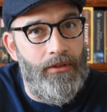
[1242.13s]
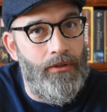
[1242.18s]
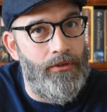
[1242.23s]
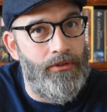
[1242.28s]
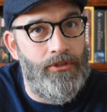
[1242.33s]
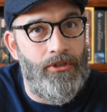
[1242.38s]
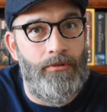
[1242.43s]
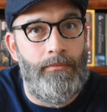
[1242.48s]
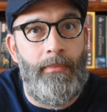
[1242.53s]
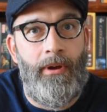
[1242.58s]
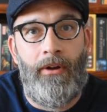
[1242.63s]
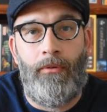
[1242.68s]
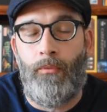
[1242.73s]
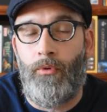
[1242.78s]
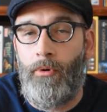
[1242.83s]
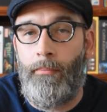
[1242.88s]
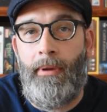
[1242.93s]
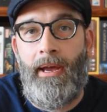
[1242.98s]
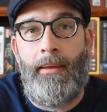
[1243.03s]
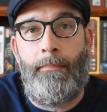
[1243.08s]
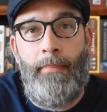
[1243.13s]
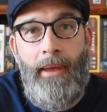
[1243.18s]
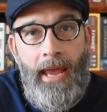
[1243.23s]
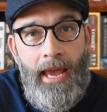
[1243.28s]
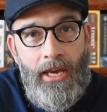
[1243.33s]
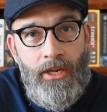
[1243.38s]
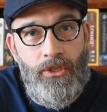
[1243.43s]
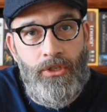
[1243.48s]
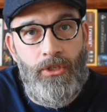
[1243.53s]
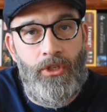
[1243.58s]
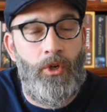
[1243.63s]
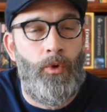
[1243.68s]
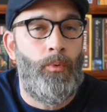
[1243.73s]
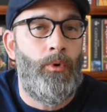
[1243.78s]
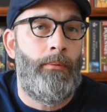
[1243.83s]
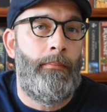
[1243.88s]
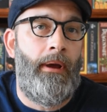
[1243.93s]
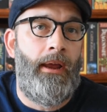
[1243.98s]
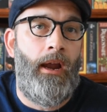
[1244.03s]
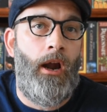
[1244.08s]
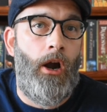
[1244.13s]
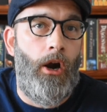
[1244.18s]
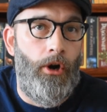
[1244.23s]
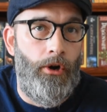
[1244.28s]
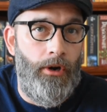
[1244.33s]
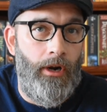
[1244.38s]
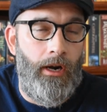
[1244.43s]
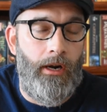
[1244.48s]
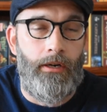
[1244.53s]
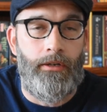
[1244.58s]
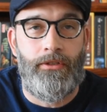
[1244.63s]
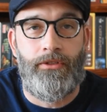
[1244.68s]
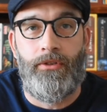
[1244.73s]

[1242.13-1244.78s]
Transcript: Those are where my passion and where my heart are.